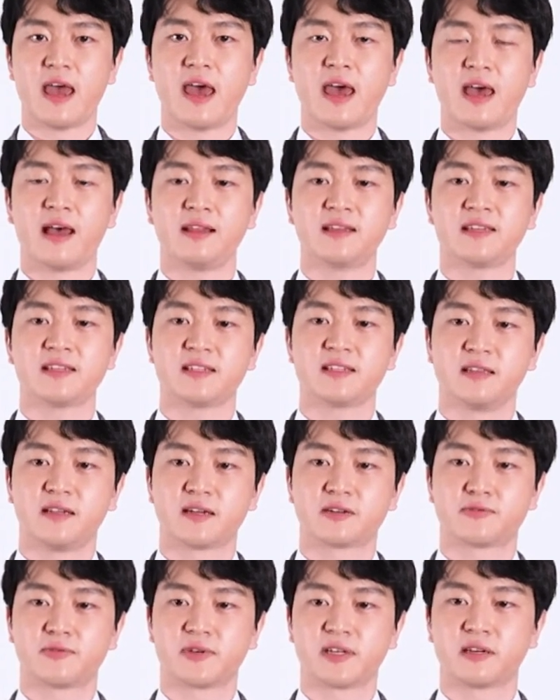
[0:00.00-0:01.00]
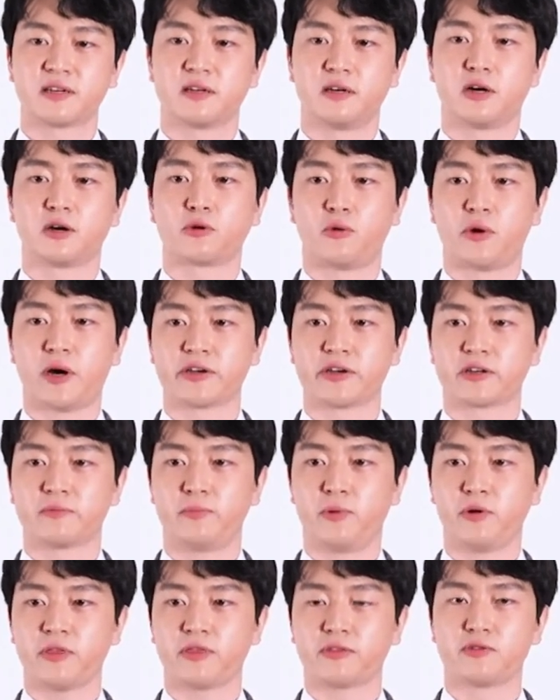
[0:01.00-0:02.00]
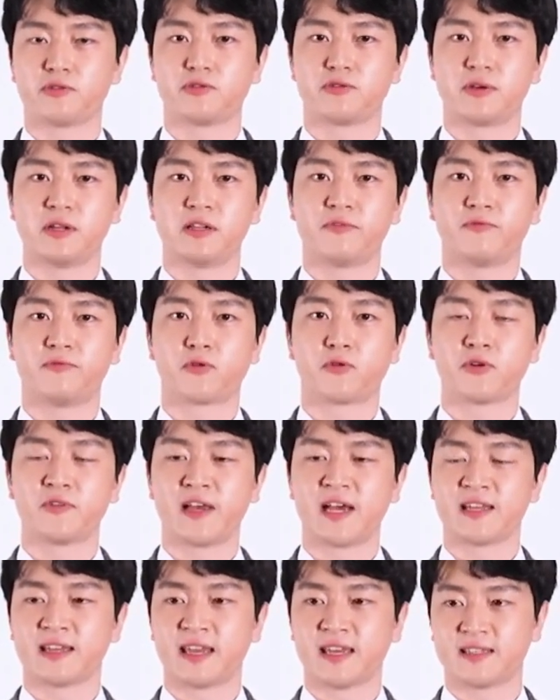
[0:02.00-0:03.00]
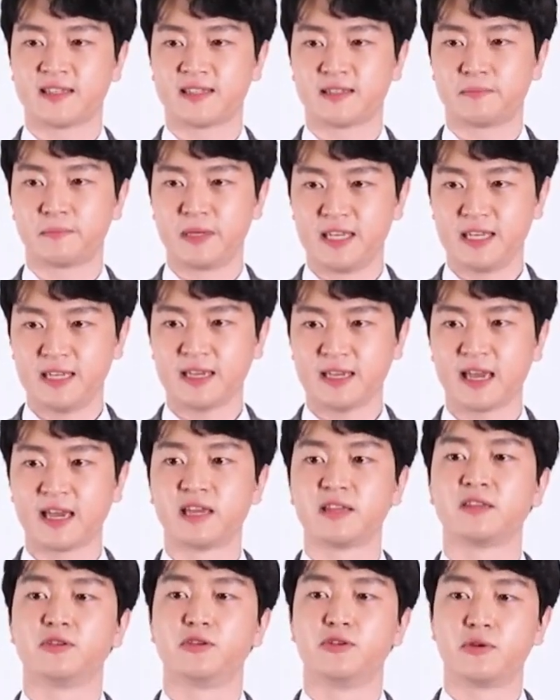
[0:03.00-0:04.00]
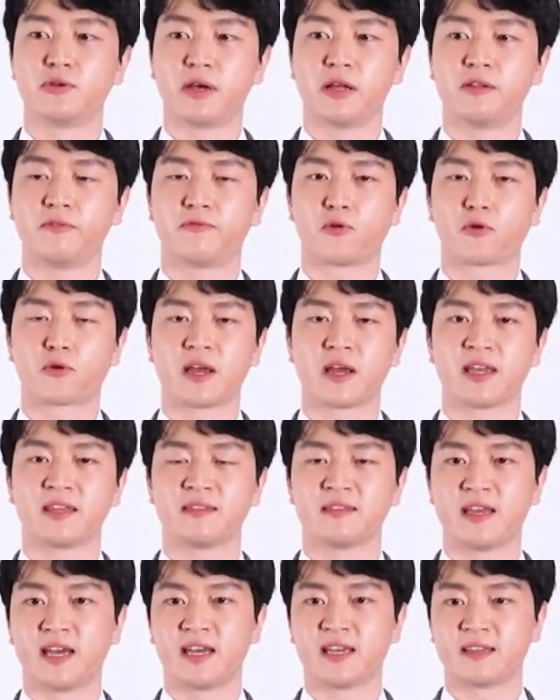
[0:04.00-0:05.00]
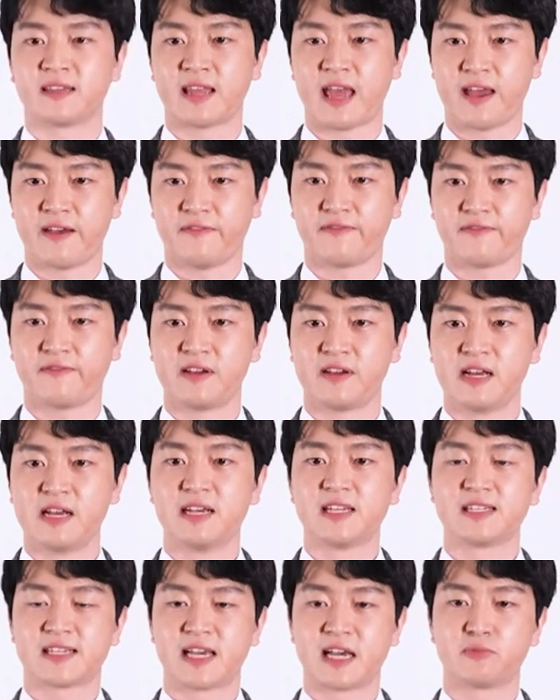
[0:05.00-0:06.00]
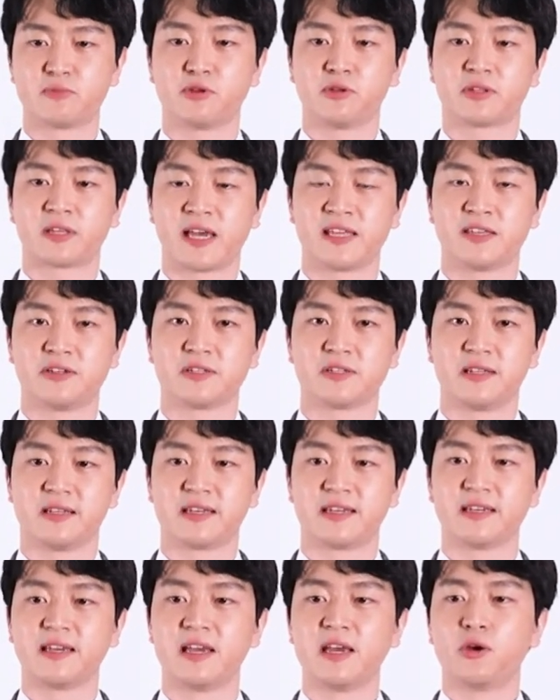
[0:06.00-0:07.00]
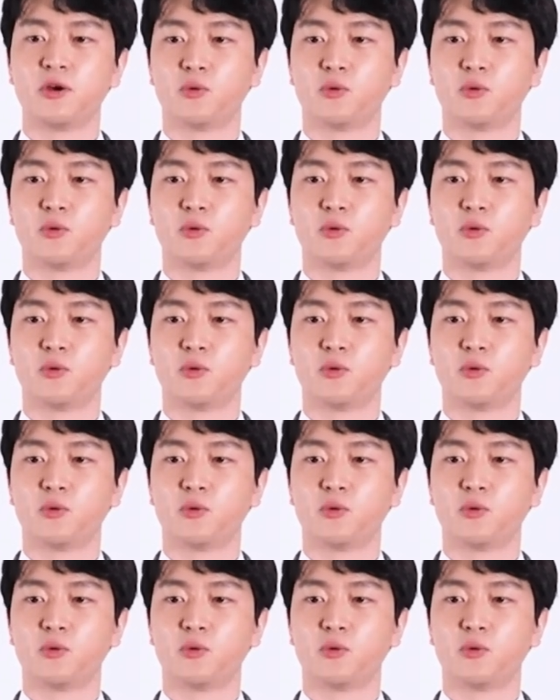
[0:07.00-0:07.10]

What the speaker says: LS Electric acquired both UL498B and UL489F simultaneously,